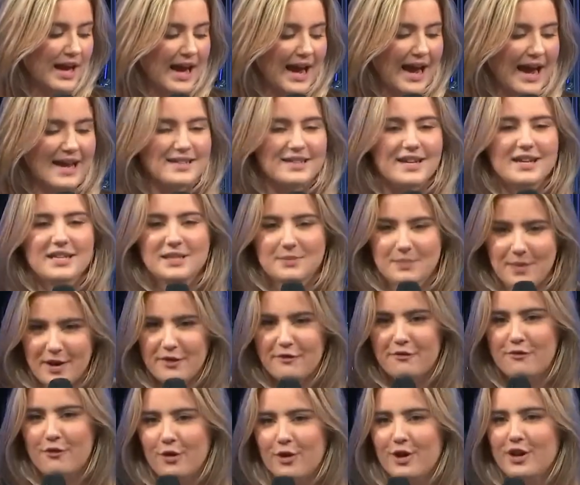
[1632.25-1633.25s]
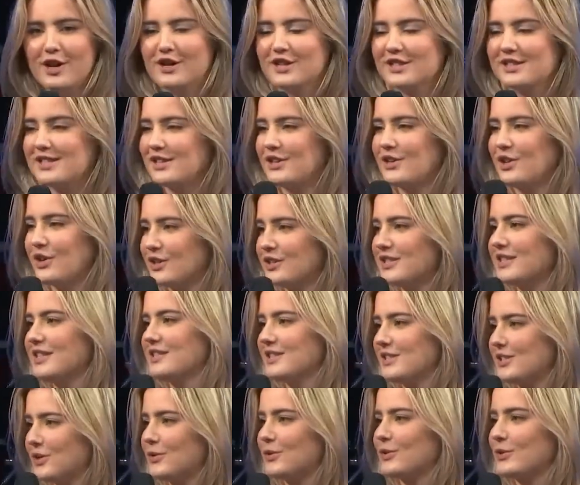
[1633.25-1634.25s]
And I spent four years in
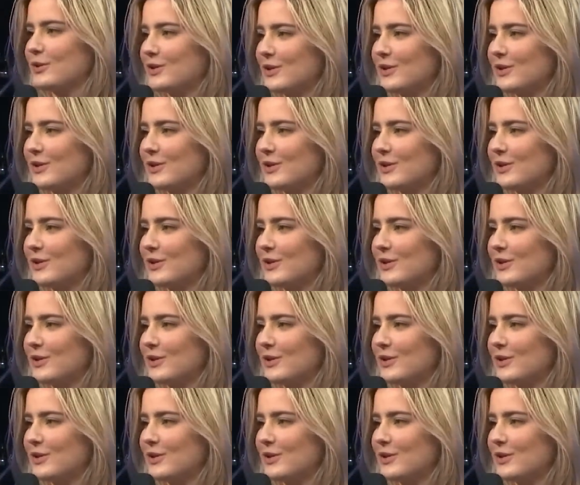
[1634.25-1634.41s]
nursing school,